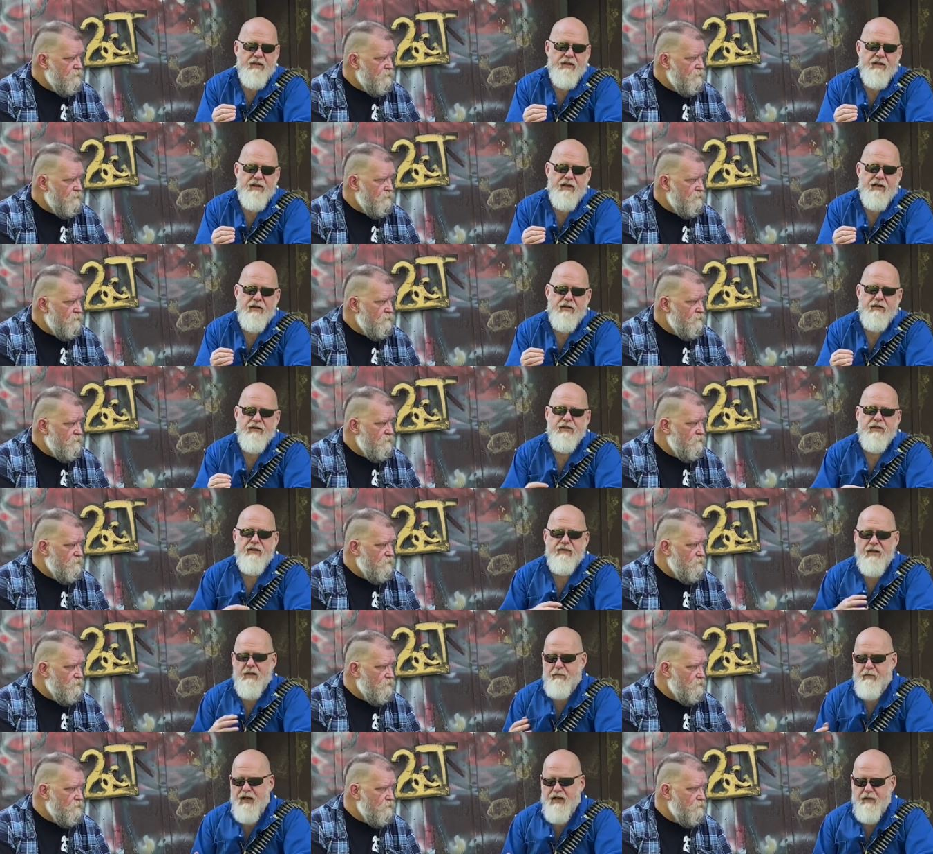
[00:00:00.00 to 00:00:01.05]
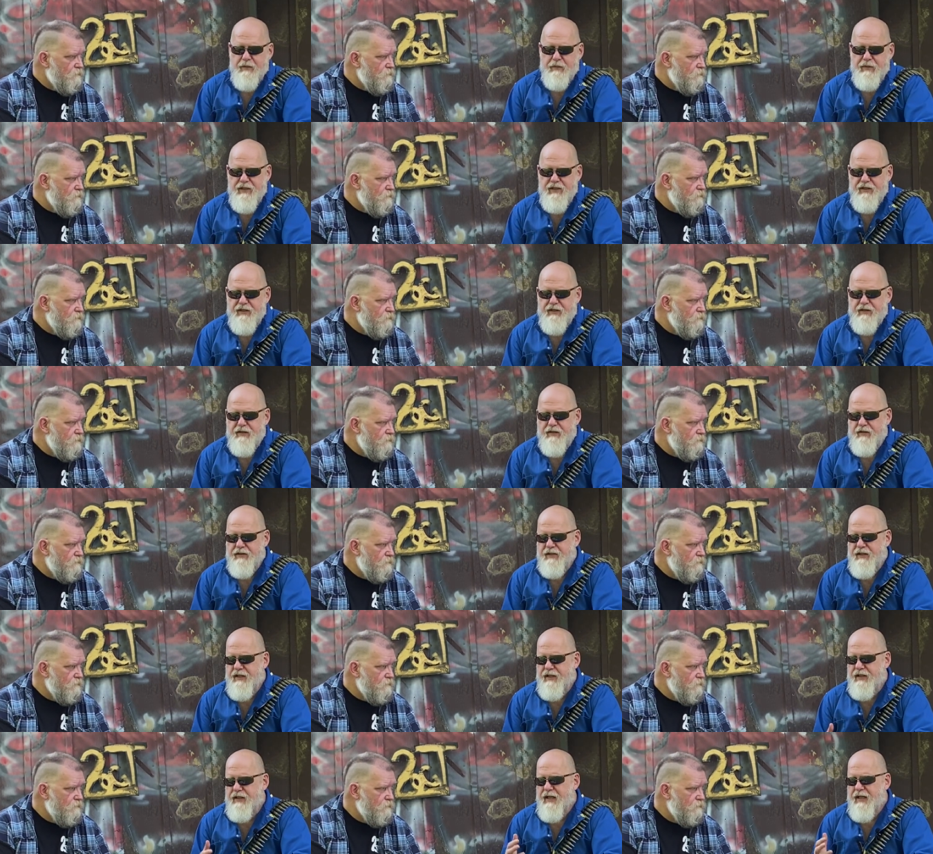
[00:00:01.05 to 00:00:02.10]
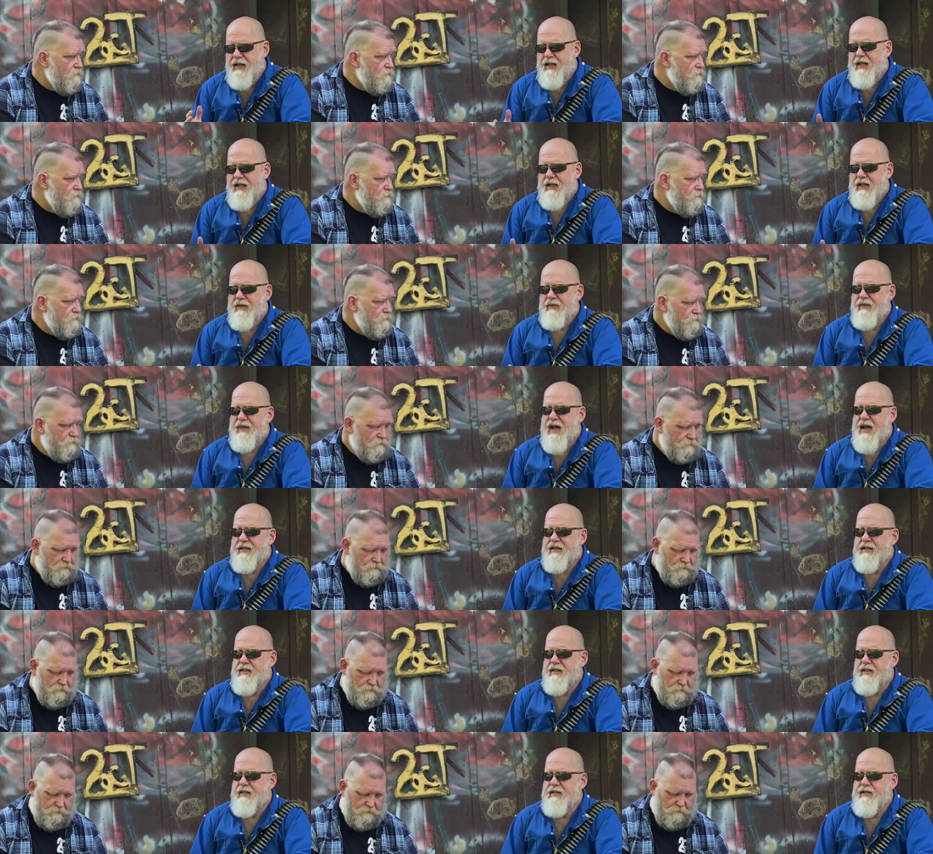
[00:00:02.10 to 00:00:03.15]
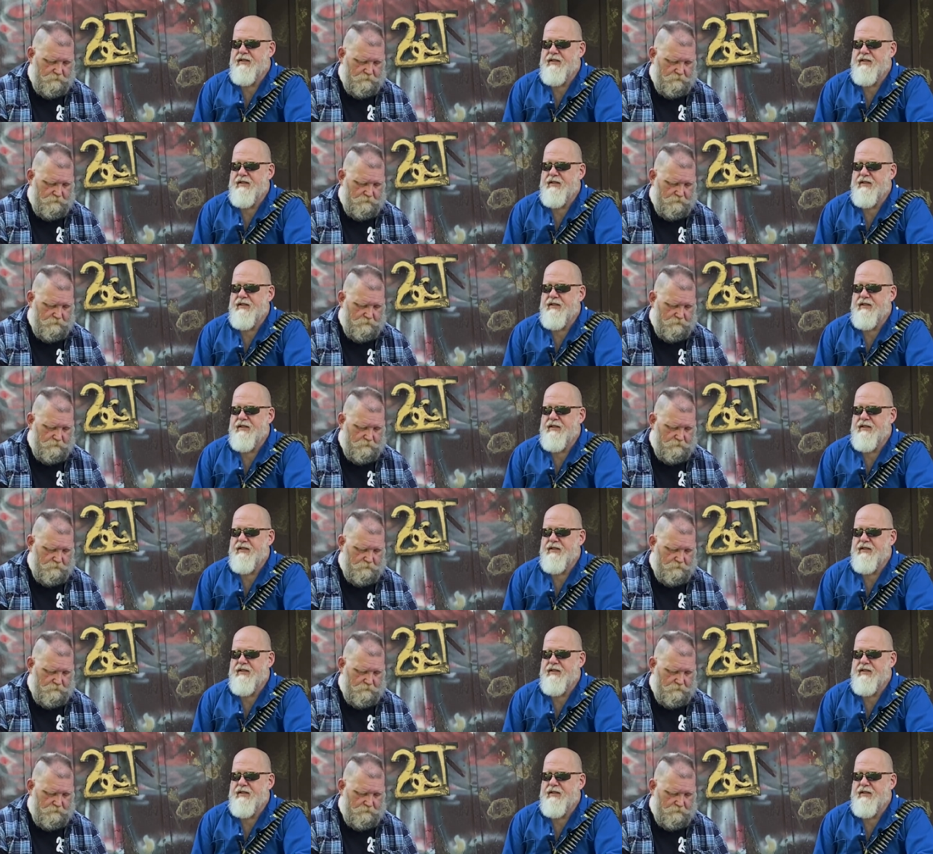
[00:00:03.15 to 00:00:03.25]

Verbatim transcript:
Speaker 1: theaters if they made it PG-13. The fact is,